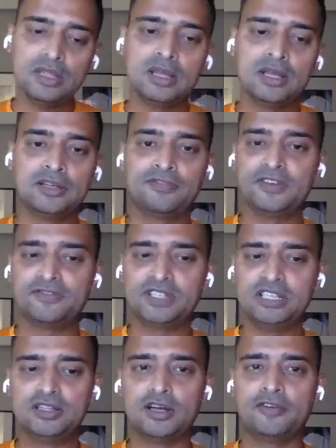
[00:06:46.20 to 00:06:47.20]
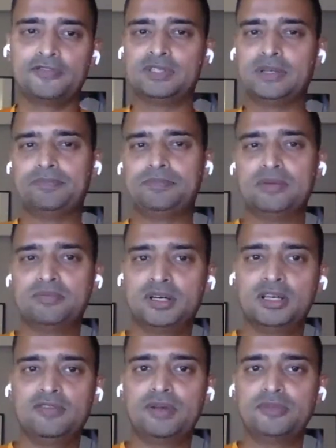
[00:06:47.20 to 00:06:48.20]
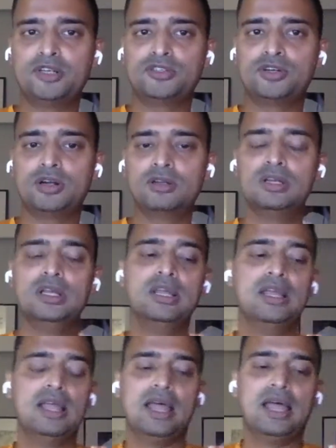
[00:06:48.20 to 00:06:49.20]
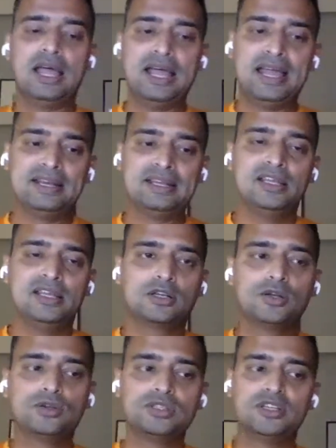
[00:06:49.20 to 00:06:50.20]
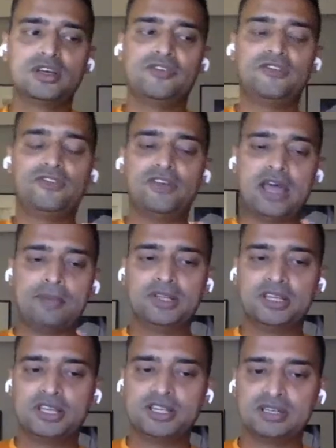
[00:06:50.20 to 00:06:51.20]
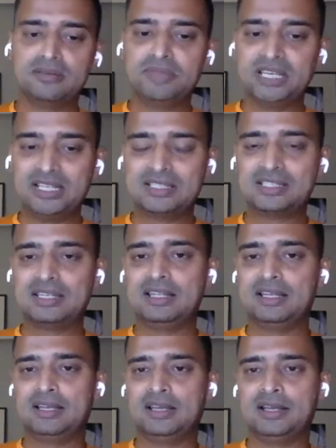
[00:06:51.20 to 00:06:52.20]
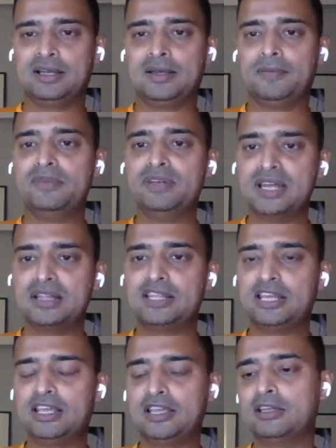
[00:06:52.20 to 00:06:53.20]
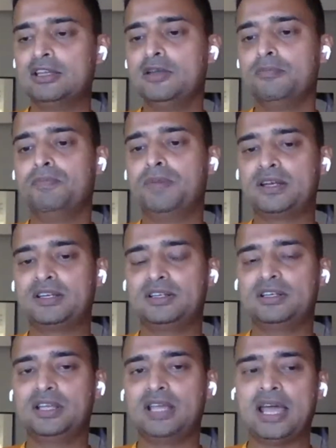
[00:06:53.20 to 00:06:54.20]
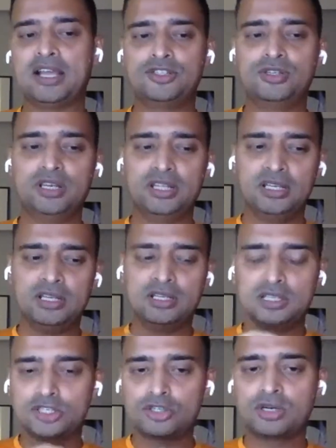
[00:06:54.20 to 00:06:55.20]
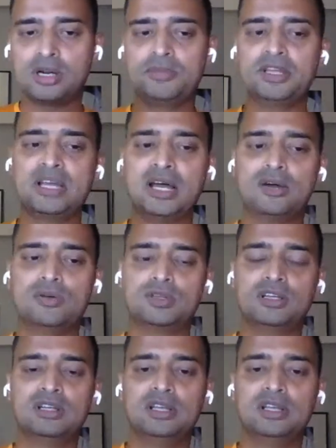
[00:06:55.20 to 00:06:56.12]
the 15th of September, if I'm not wrong. And closing on an application means nothing but actually scrubbing out,